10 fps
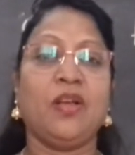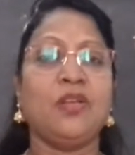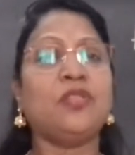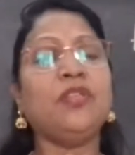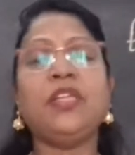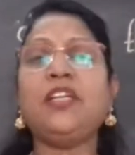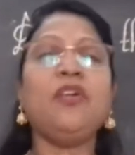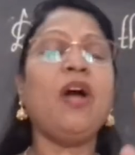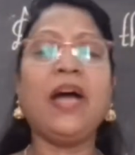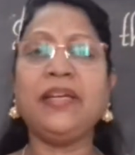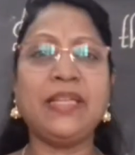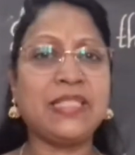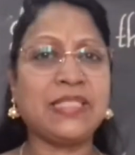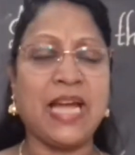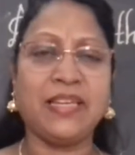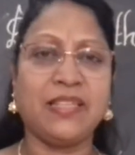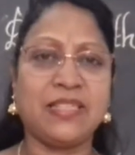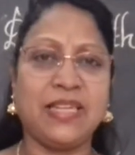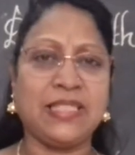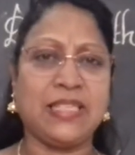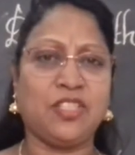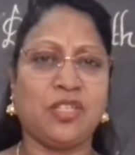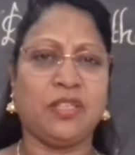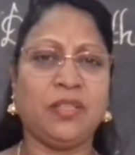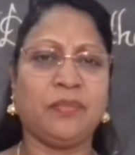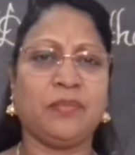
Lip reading: So, did you understand this lesson, children?